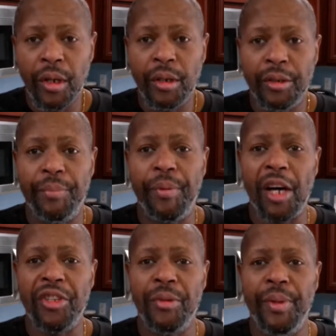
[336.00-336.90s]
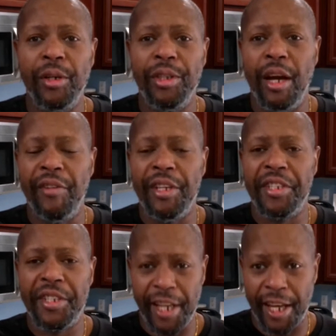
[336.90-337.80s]
the possibility of it
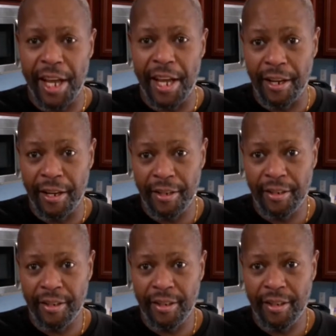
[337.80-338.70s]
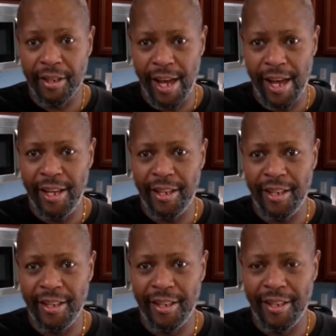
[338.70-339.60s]
sticking. Okay,
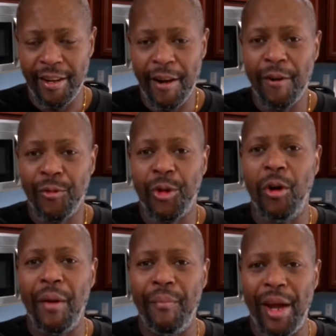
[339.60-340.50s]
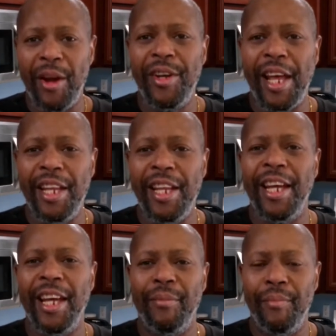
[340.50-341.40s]
so I'm marinating
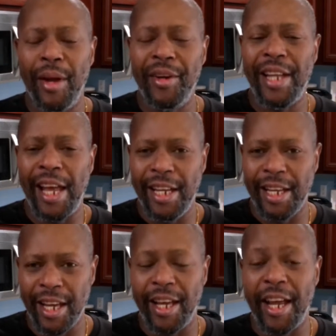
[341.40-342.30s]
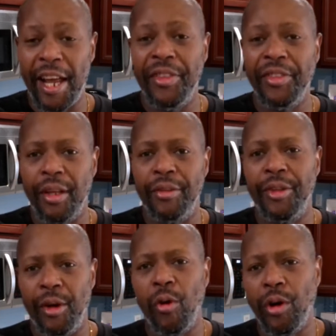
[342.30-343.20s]
marinating it in the
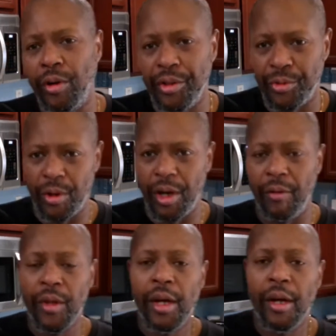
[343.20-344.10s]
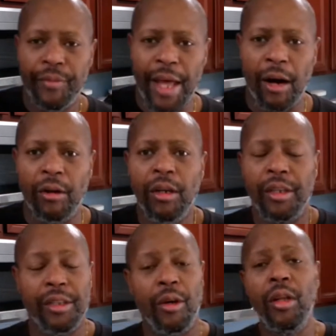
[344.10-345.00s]
oil as well. Now,
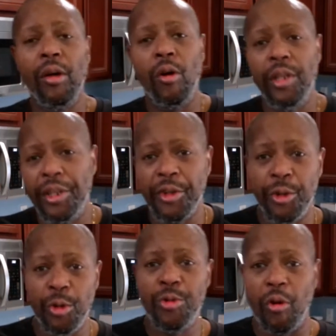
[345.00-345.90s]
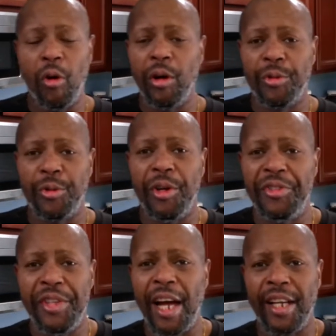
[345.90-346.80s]
canola oil is a neutral oil, so it's
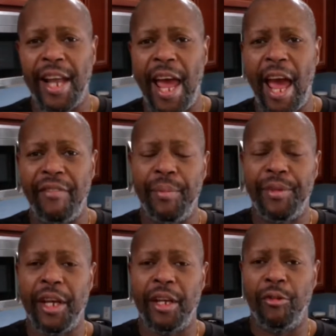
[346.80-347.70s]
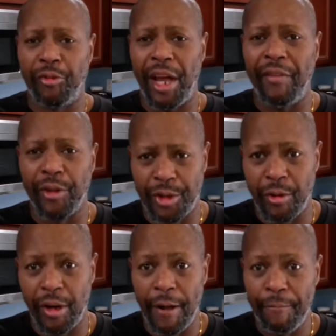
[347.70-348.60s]
not going to have a particular flavor to it.
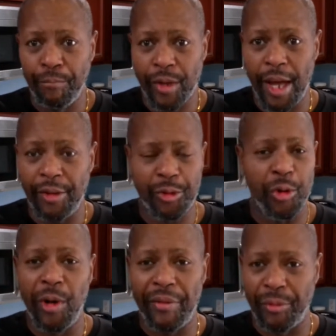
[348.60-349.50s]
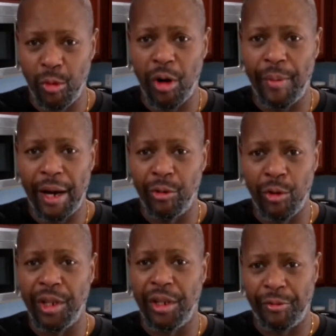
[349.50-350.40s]
Okay, so you don't have to worry about
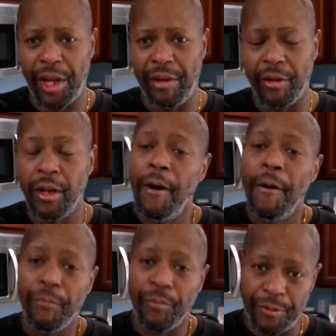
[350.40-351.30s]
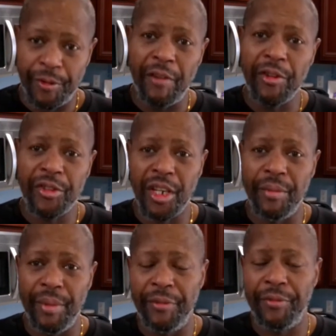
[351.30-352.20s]
ruining the flavor. The flavor is going to
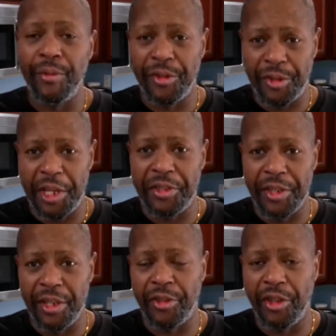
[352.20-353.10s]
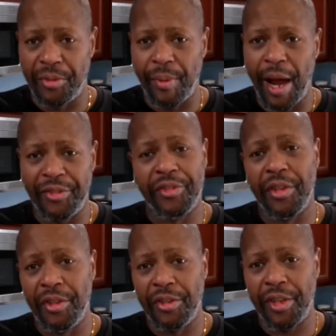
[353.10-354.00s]
be from your seasonings or your spices. In
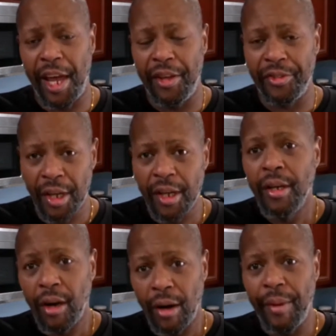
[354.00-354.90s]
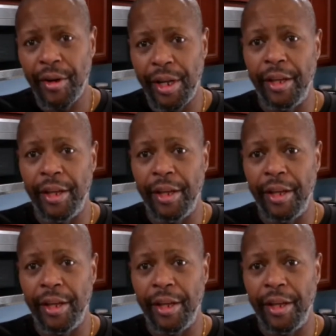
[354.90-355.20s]
this case, I marinade.